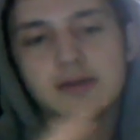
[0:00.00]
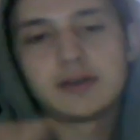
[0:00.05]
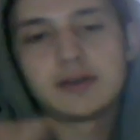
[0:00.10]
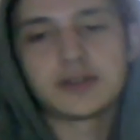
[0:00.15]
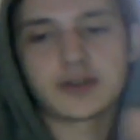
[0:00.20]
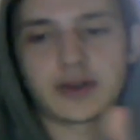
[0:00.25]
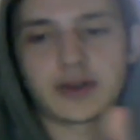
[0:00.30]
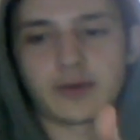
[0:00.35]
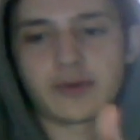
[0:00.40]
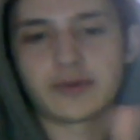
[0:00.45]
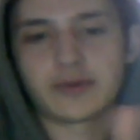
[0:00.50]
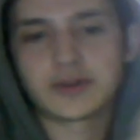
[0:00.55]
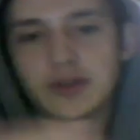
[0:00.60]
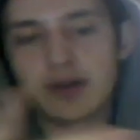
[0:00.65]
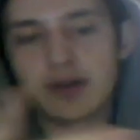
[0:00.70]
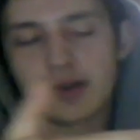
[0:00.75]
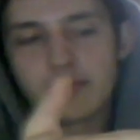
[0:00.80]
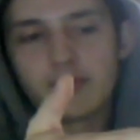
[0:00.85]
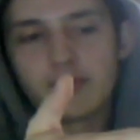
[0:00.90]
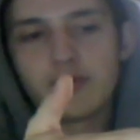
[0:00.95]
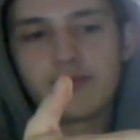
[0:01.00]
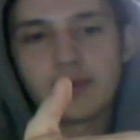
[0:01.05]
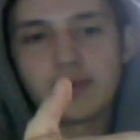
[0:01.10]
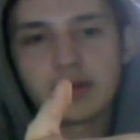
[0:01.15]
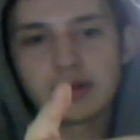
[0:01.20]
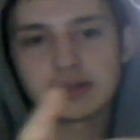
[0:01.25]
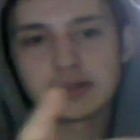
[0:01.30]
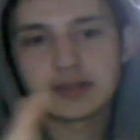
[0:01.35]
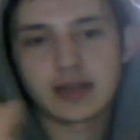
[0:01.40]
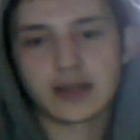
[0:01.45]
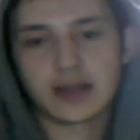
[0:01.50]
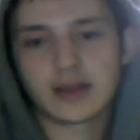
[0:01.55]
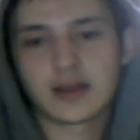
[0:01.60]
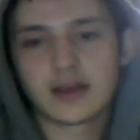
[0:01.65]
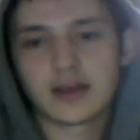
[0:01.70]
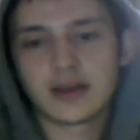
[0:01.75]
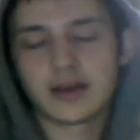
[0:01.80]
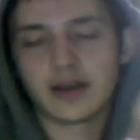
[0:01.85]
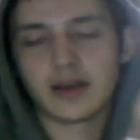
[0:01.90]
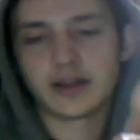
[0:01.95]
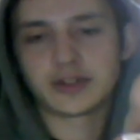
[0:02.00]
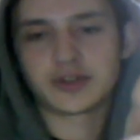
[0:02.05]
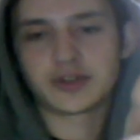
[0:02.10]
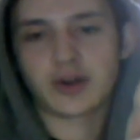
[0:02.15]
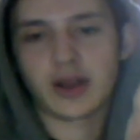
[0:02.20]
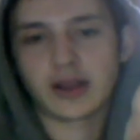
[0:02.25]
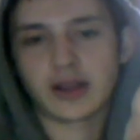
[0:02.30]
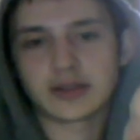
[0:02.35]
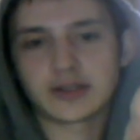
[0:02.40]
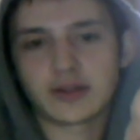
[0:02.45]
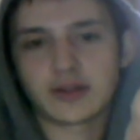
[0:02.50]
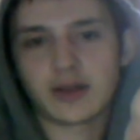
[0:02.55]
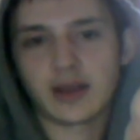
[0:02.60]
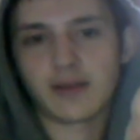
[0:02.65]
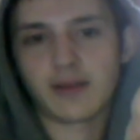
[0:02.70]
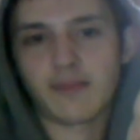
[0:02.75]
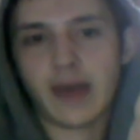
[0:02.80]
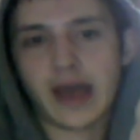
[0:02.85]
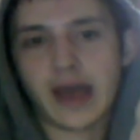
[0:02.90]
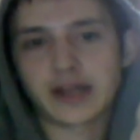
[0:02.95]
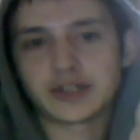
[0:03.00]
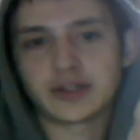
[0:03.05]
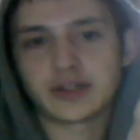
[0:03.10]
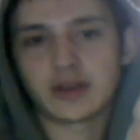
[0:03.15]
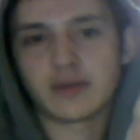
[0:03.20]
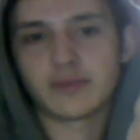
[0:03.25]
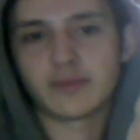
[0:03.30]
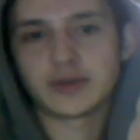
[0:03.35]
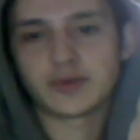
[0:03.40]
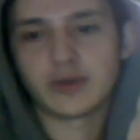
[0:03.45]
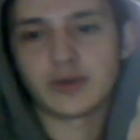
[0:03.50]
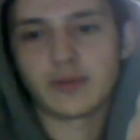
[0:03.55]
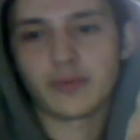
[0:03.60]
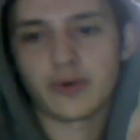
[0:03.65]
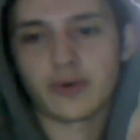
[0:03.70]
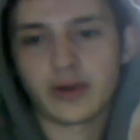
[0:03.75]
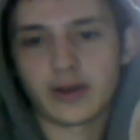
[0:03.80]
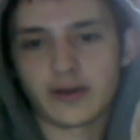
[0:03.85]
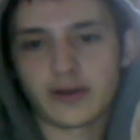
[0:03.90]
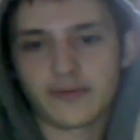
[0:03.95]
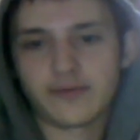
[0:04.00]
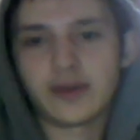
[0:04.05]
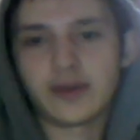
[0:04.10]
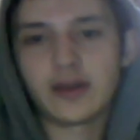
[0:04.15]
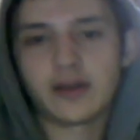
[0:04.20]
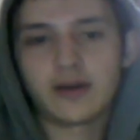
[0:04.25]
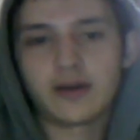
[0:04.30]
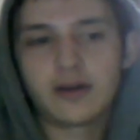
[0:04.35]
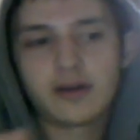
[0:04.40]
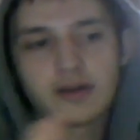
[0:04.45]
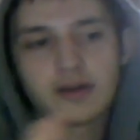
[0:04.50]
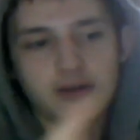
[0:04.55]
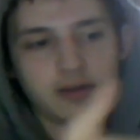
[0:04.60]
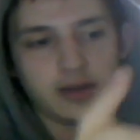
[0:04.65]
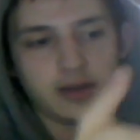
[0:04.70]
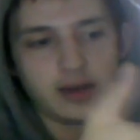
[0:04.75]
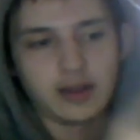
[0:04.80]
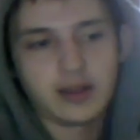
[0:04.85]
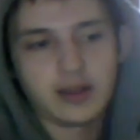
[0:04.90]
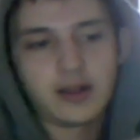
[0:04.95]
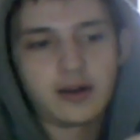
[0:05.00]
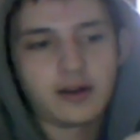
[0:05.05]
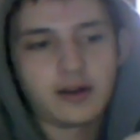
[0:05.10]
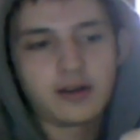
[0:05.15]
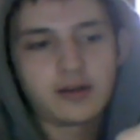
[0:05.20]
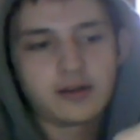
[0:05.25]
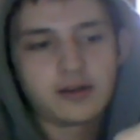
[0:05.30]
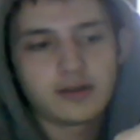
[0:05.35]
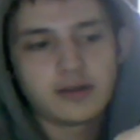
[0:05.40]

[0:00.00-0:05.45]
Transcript: So like when there's a lot of movement, it's like it's trying to like match the in-between point of here and here.